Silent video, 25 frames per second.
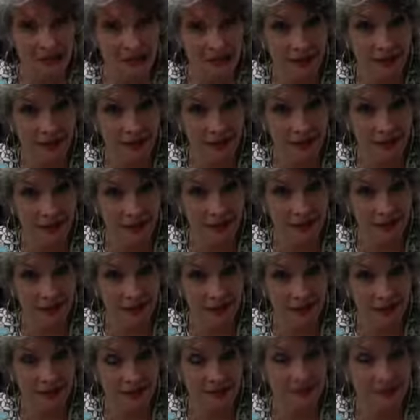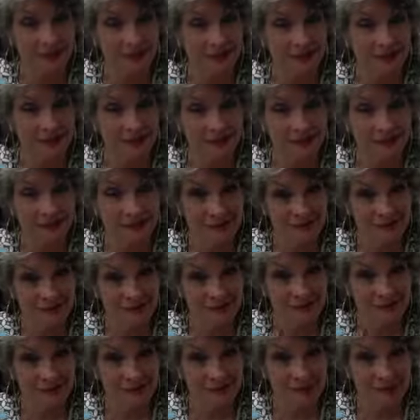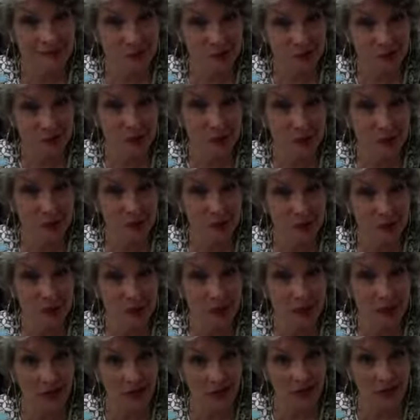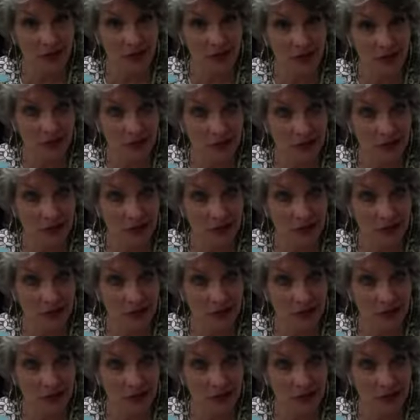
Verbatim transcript: okay they tried to keep me out of England.